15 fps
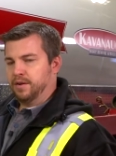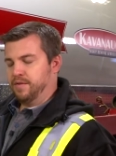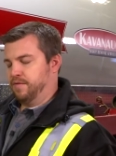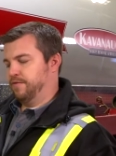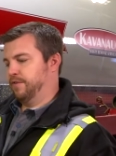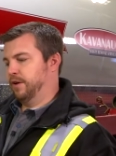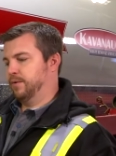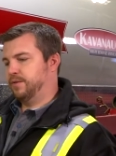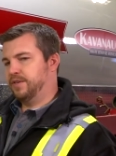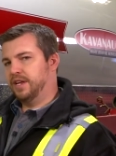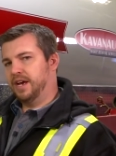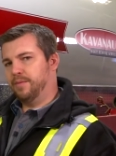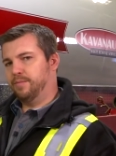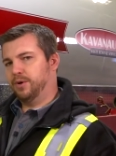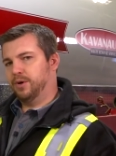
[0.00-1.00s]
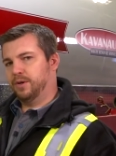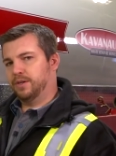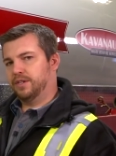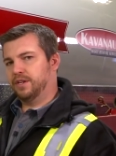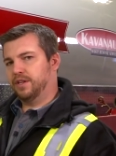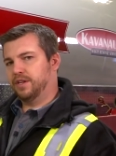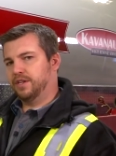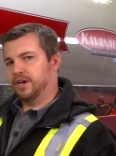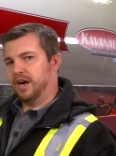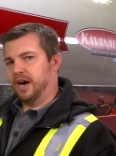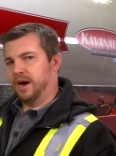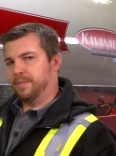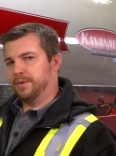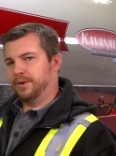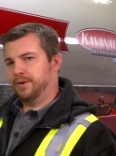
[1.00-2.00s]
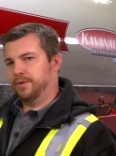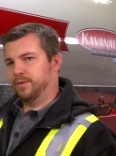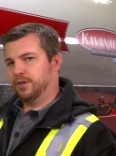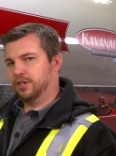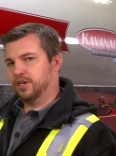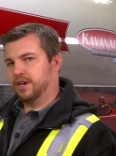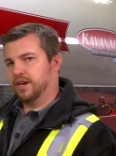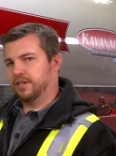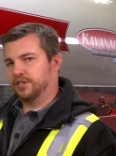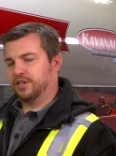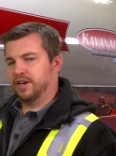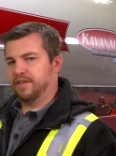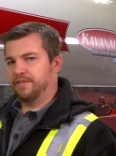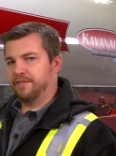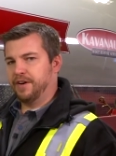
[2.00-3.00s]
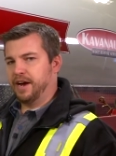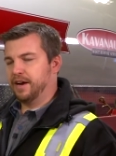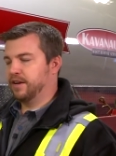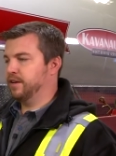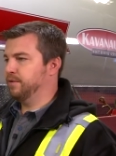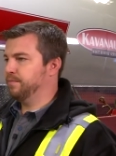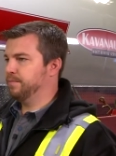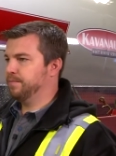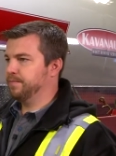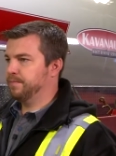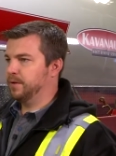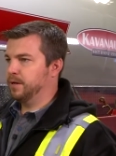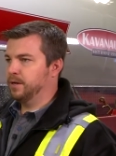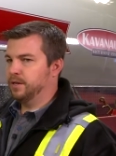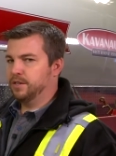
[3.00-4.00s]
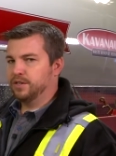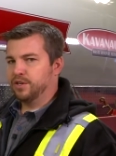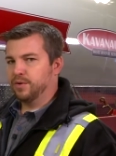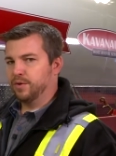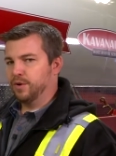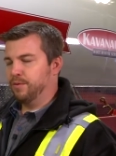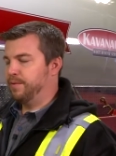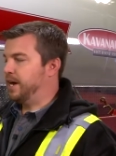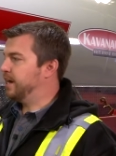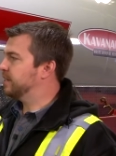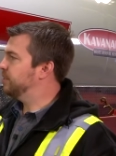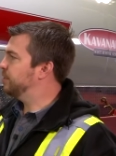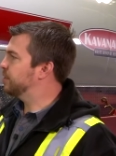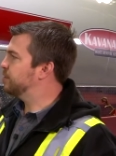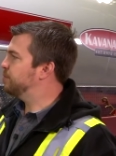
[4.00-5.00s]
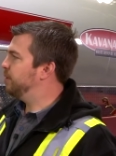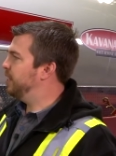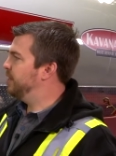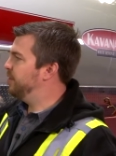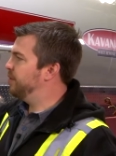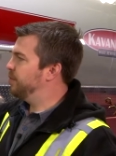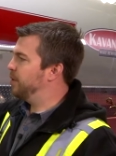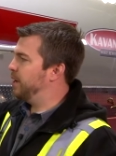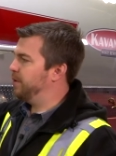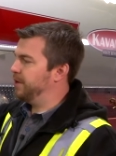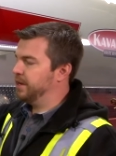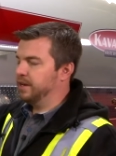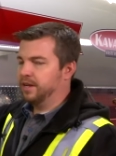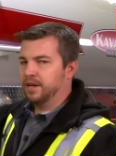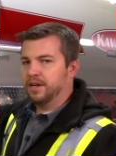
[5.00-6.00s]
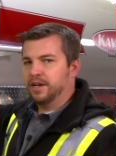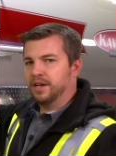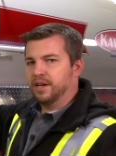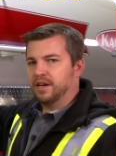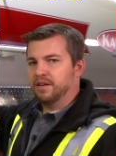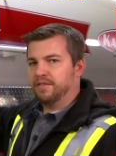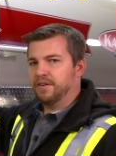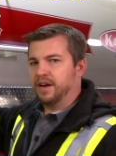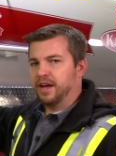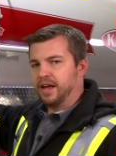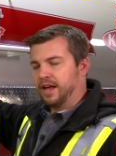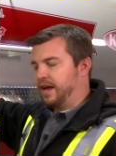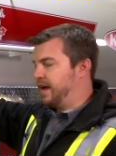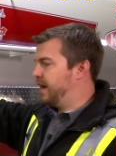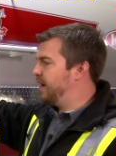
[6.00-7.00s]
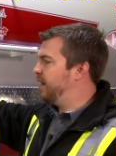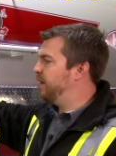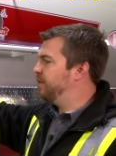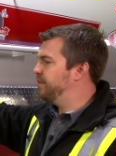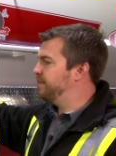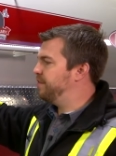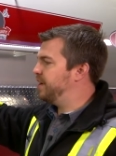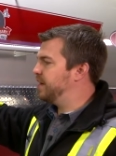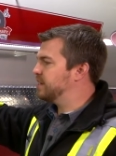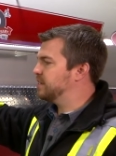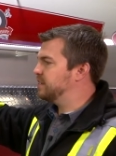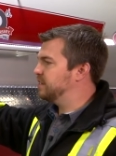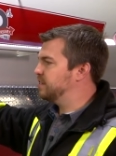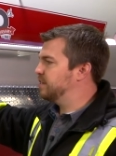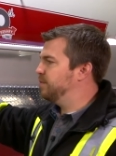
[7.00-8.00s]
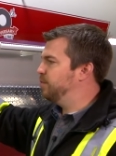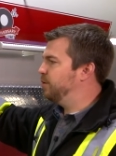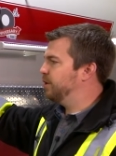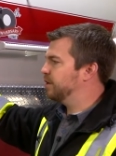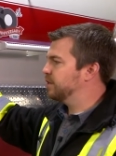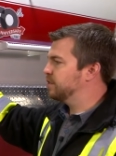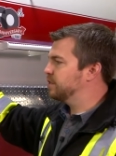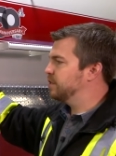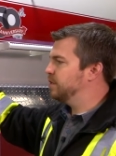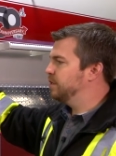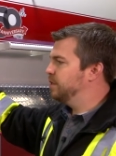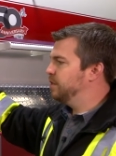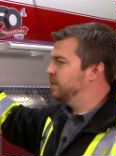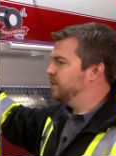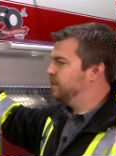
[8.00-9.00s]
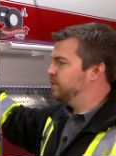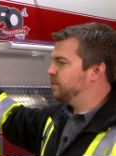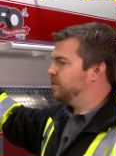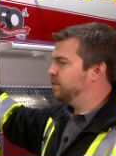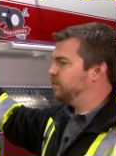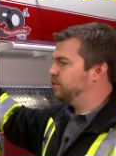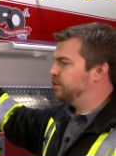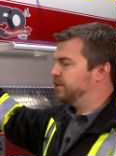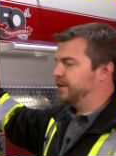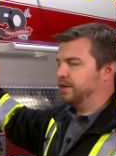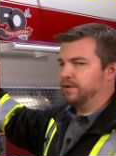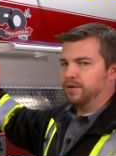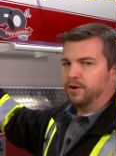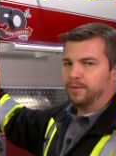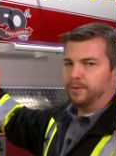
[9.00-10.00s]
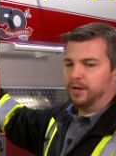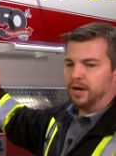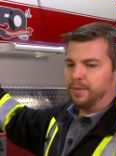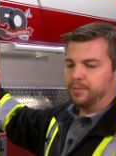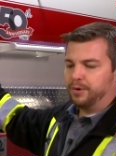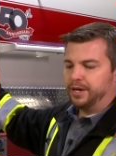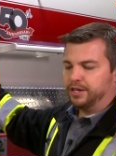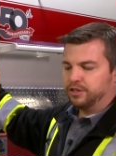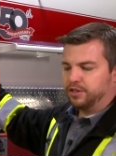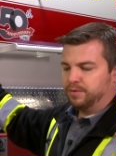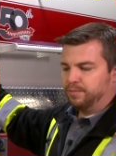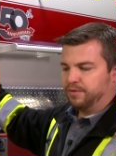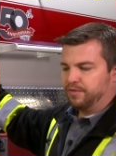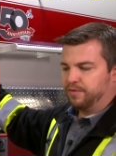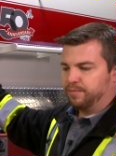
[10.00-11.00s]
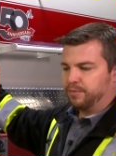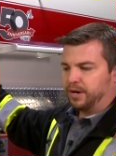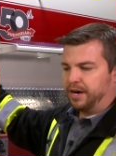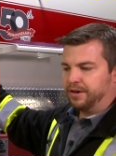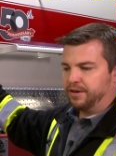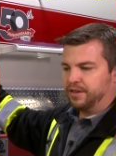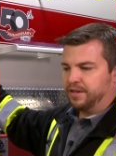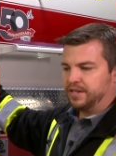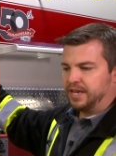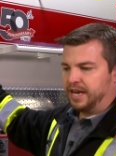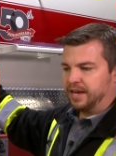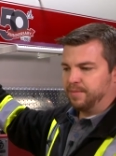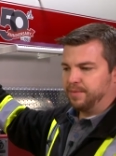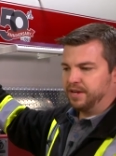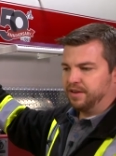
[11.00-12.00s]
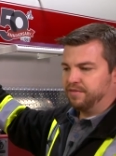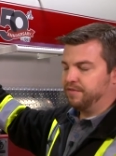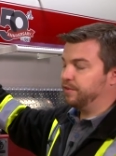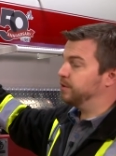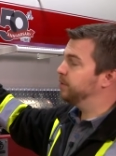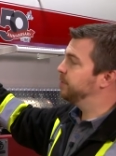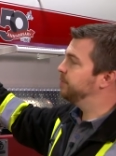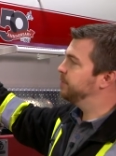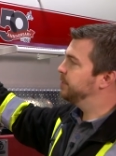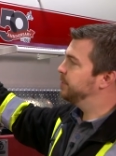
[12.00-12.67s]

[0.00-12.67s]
floats that bowl to the top, which cuts off vacuum. So we'll go back to explaining the routing of how the vac system works. So during normal operation, prior to the tank being full,